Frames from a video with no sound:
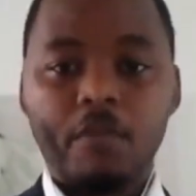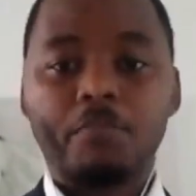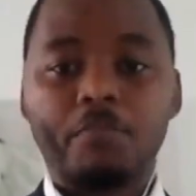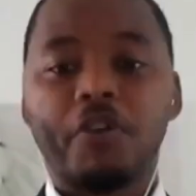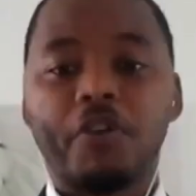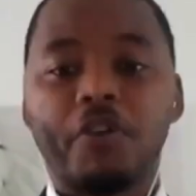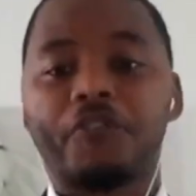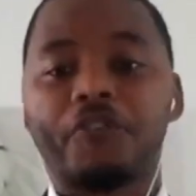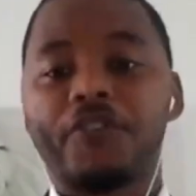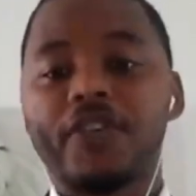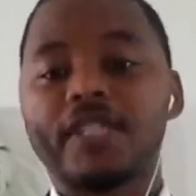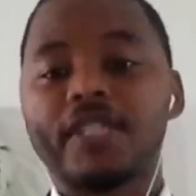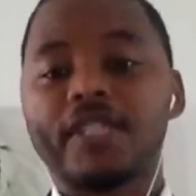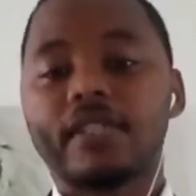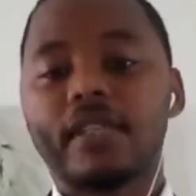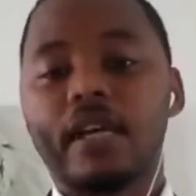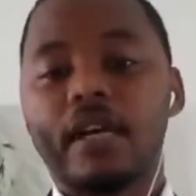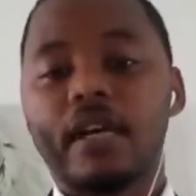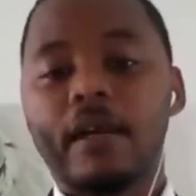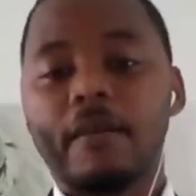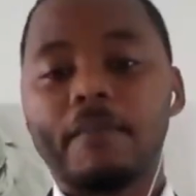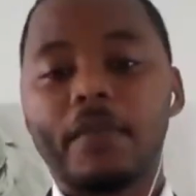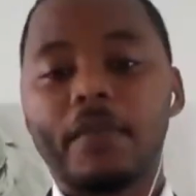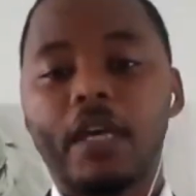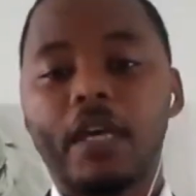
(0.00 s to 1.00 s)

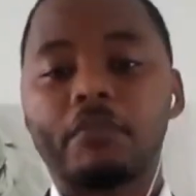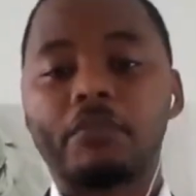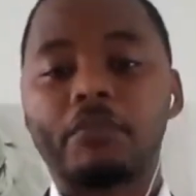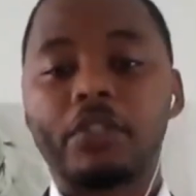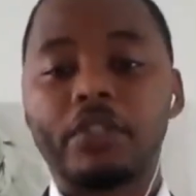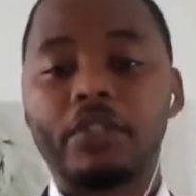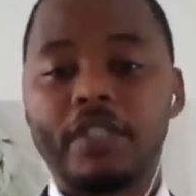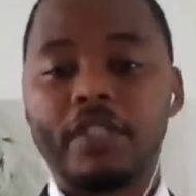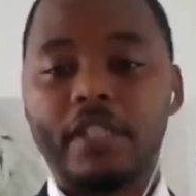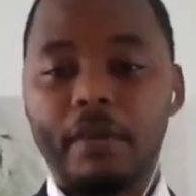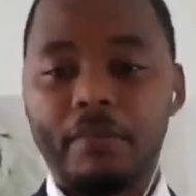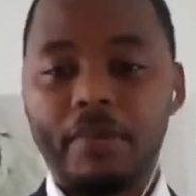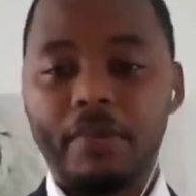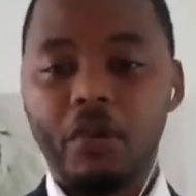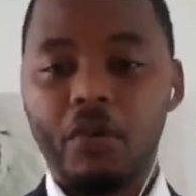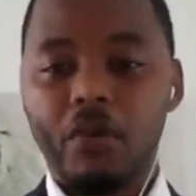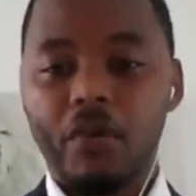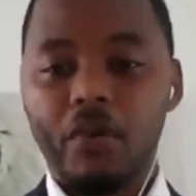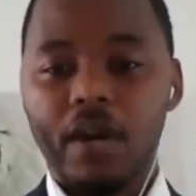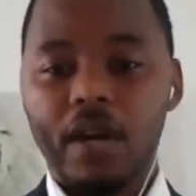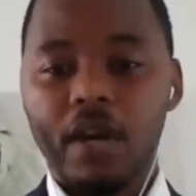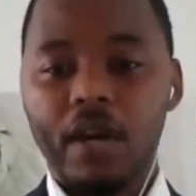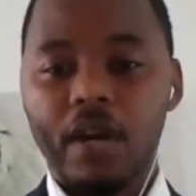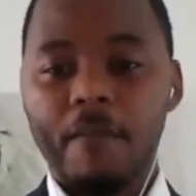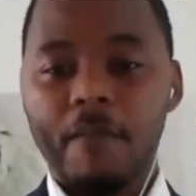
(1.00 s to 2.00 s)
Professor
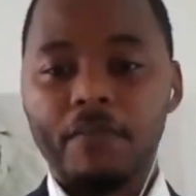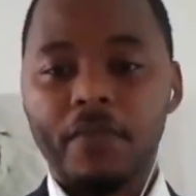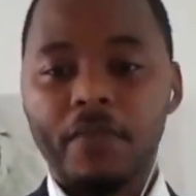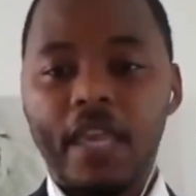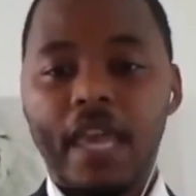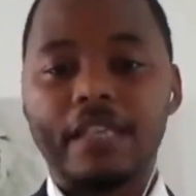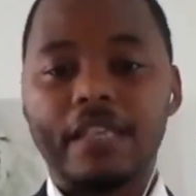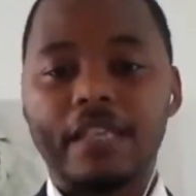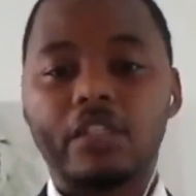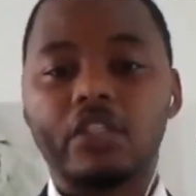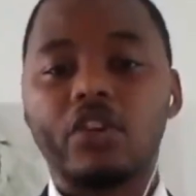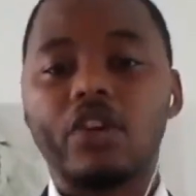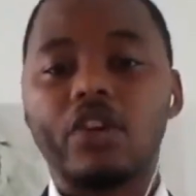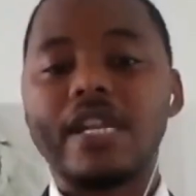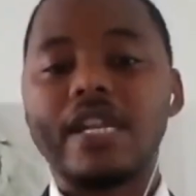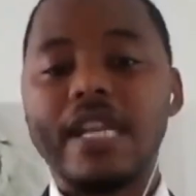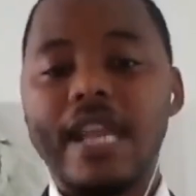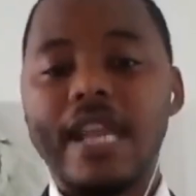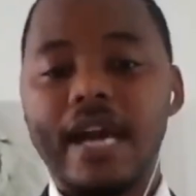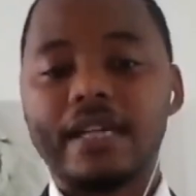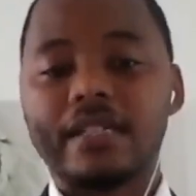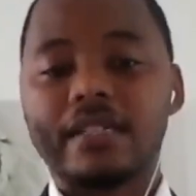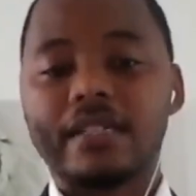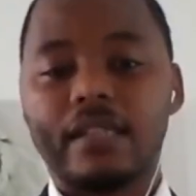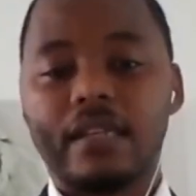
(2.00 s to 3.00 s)
Lutabingwa has
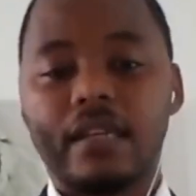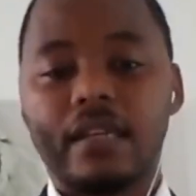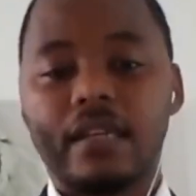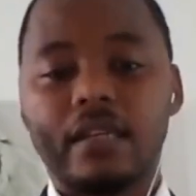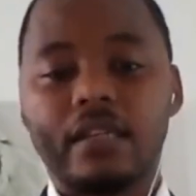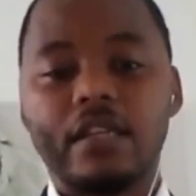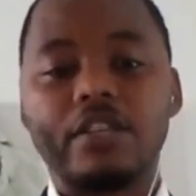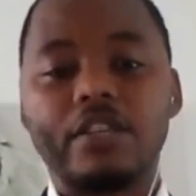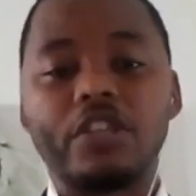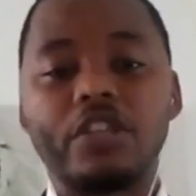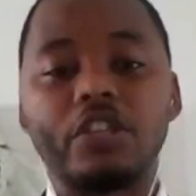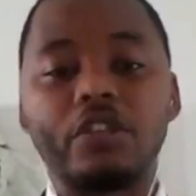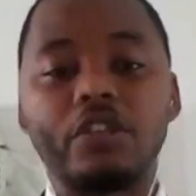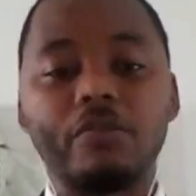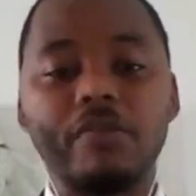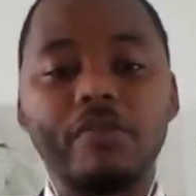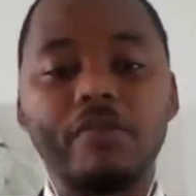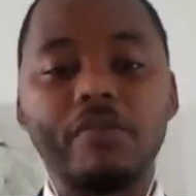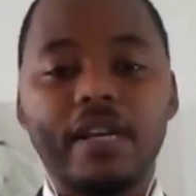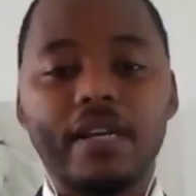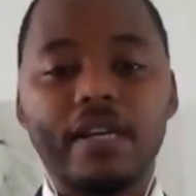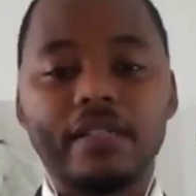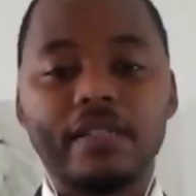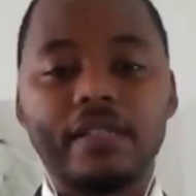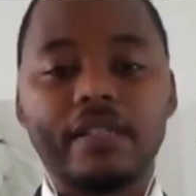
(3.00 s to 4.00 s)
conducted
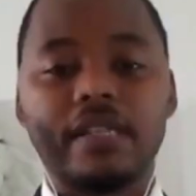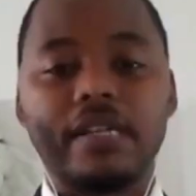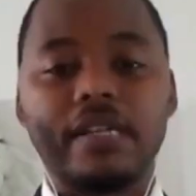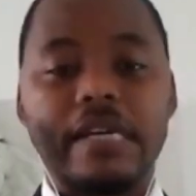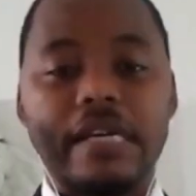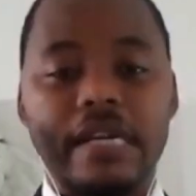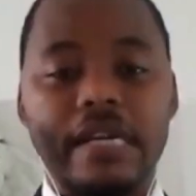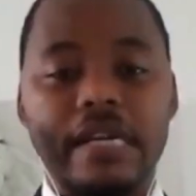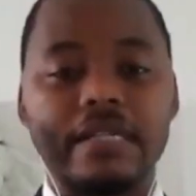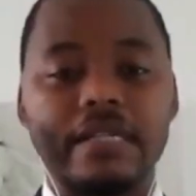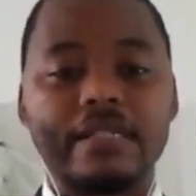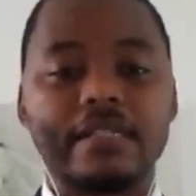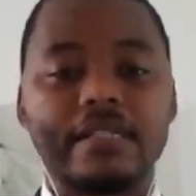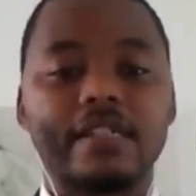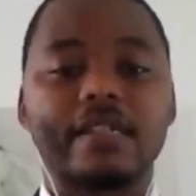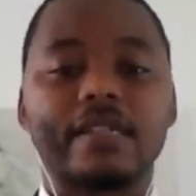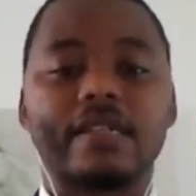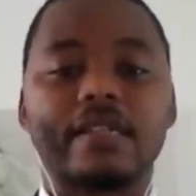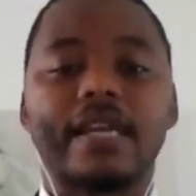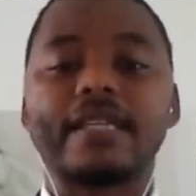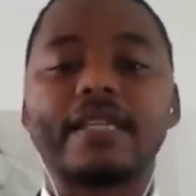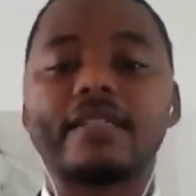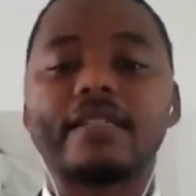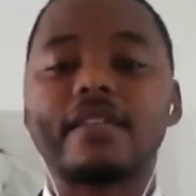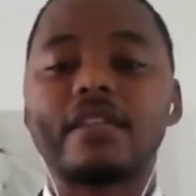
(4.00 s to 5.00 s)
numerous grant
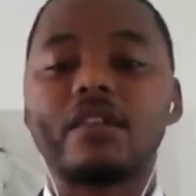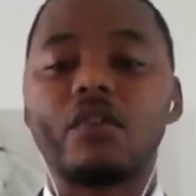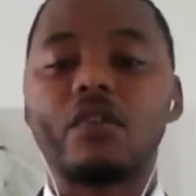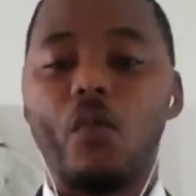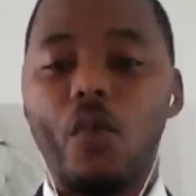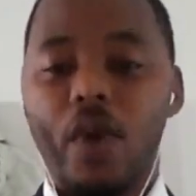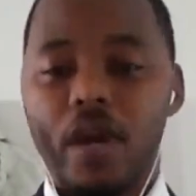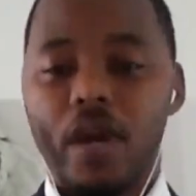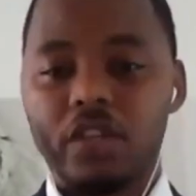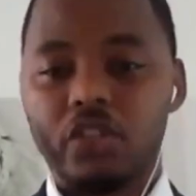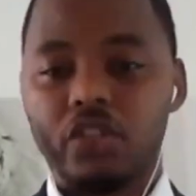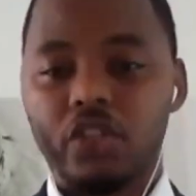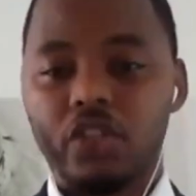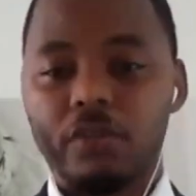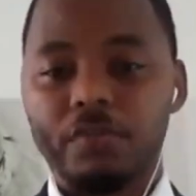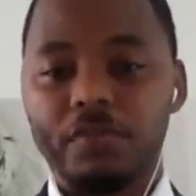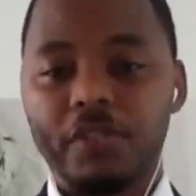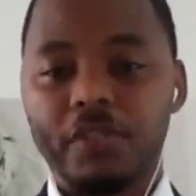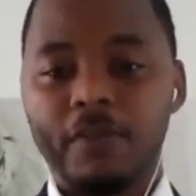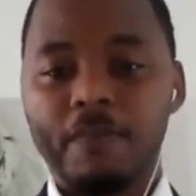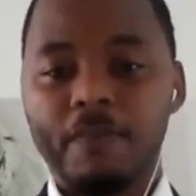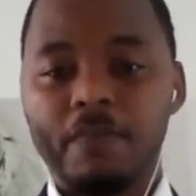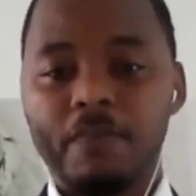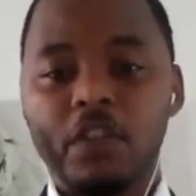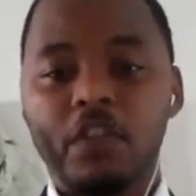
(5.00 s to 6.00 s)
writing
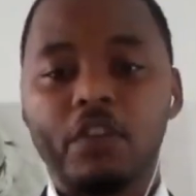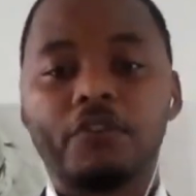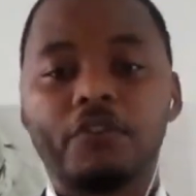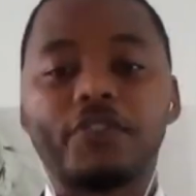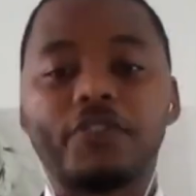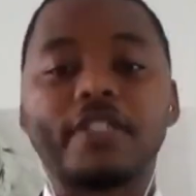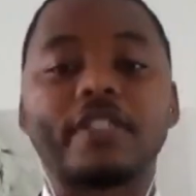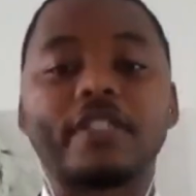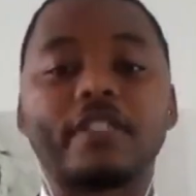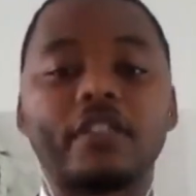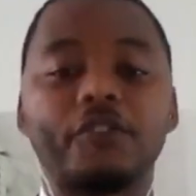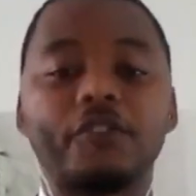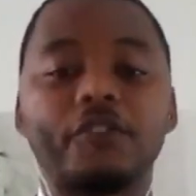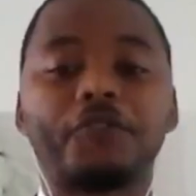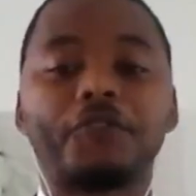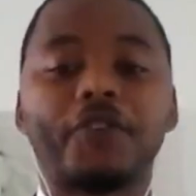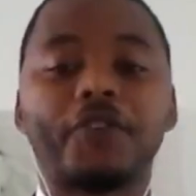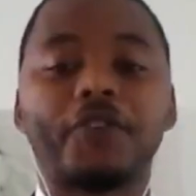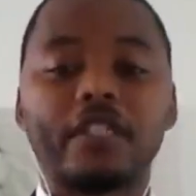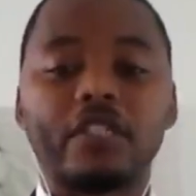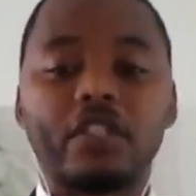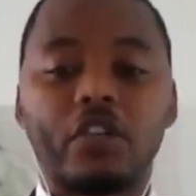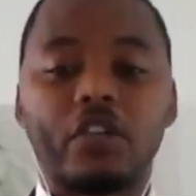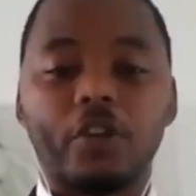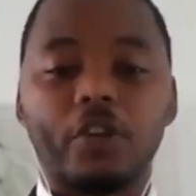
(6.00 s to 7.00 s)
workshops for
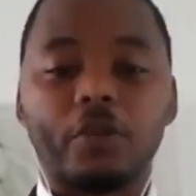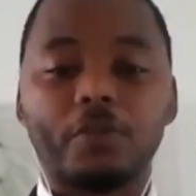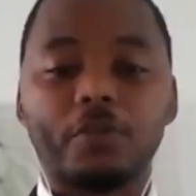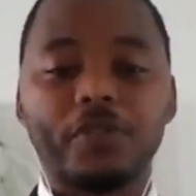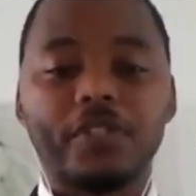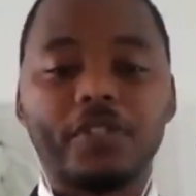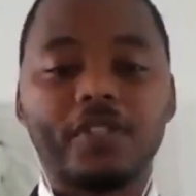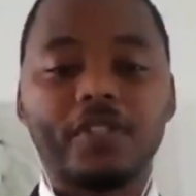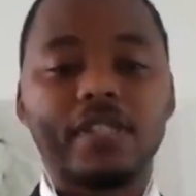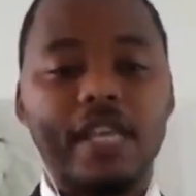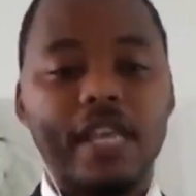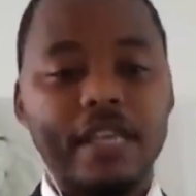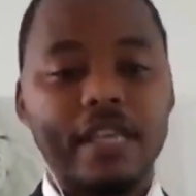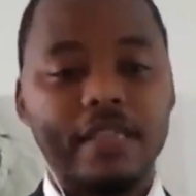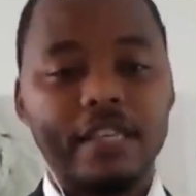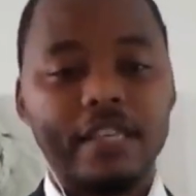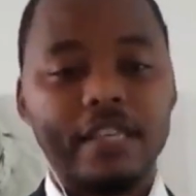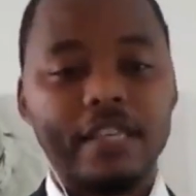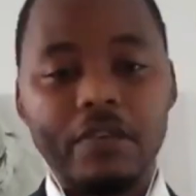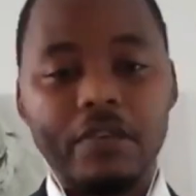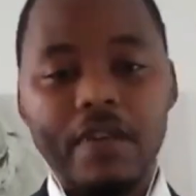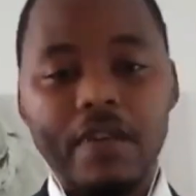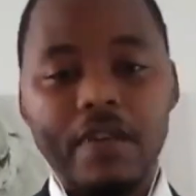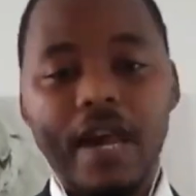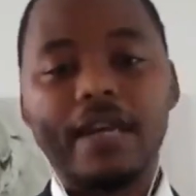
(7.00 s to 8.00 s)
different groups in the
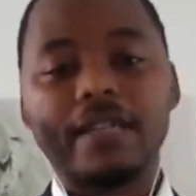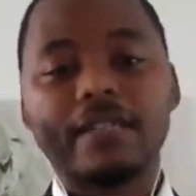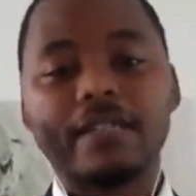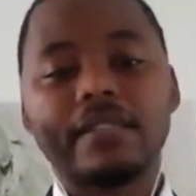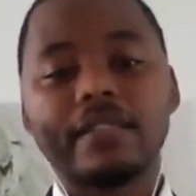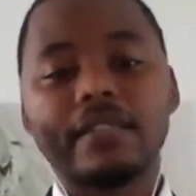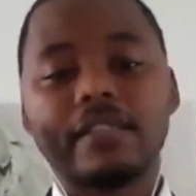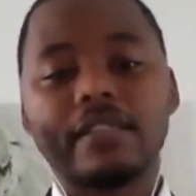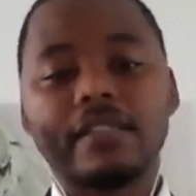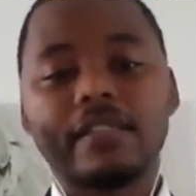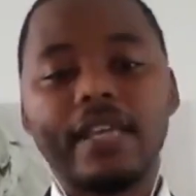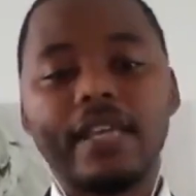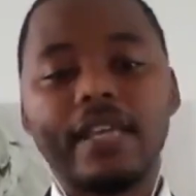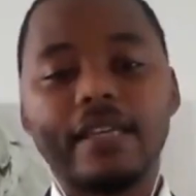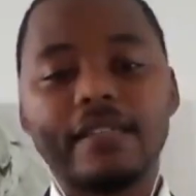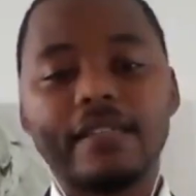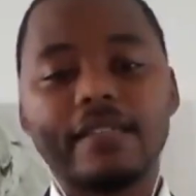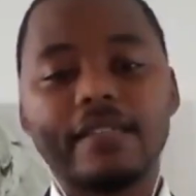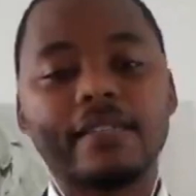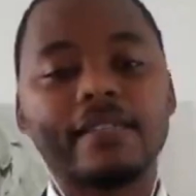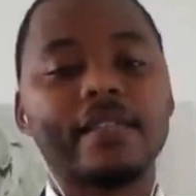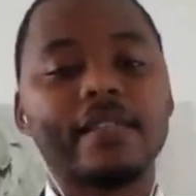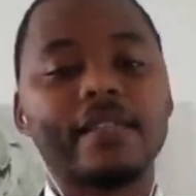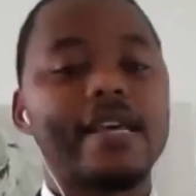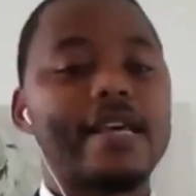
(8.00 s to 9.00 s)
United
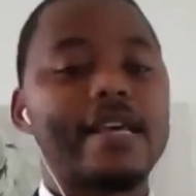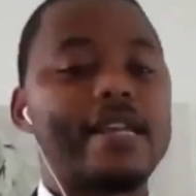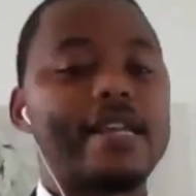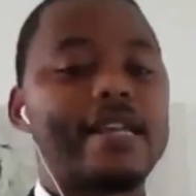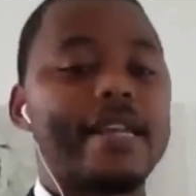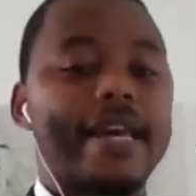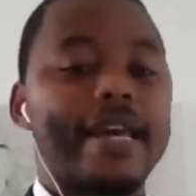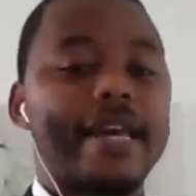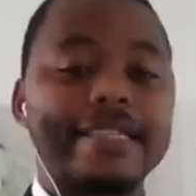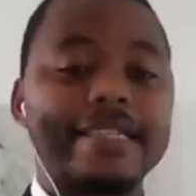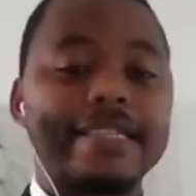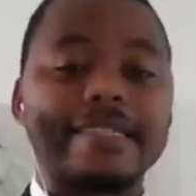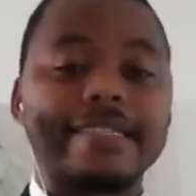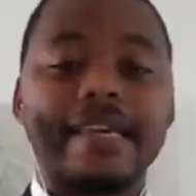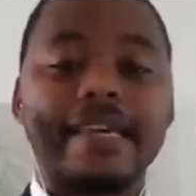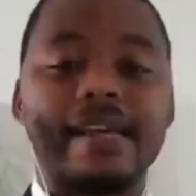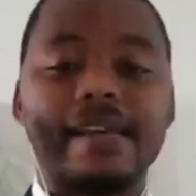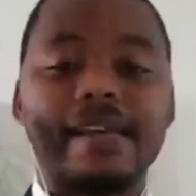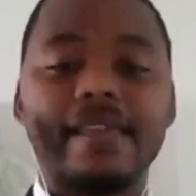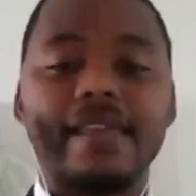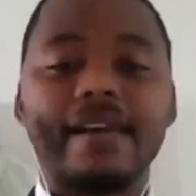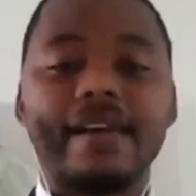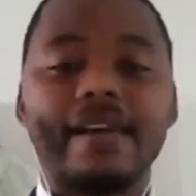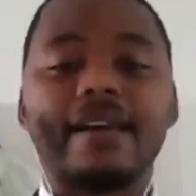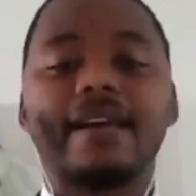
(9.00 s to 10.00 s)
States,
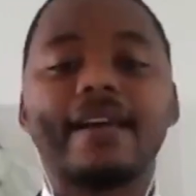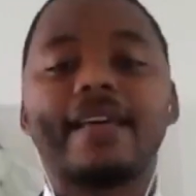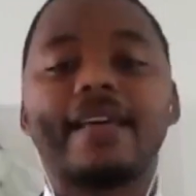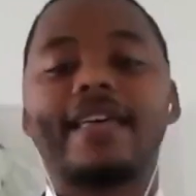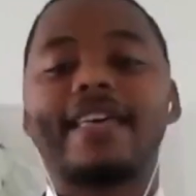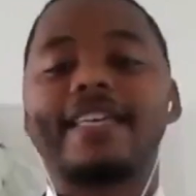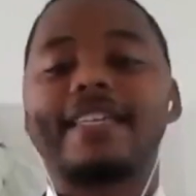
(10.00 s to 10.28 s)
Nigeria,